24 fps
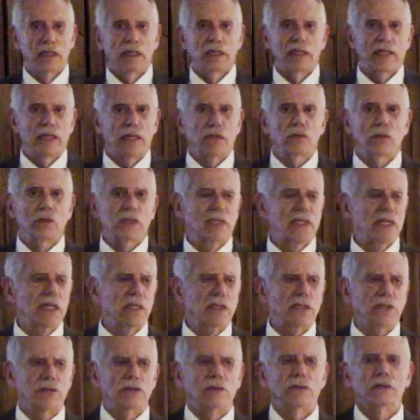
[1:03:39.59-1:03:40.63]
they will tell
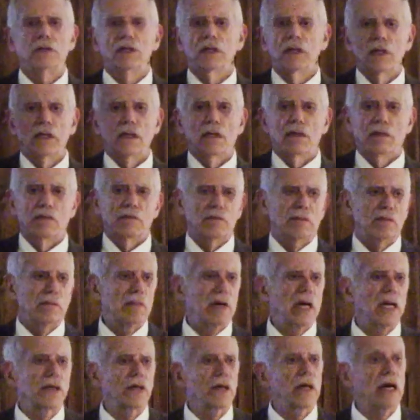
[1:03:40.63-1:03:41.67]
you
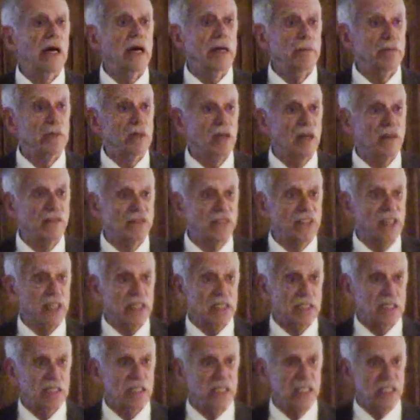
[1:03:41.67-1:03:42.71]
Mannerheim loved
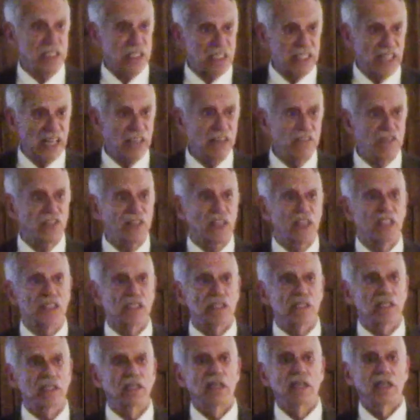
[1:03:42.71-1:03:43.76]
us. He saved
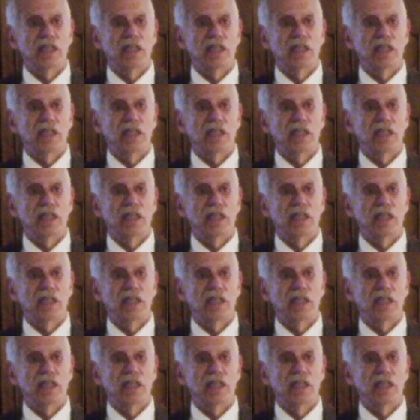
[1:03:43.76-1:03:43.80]
us.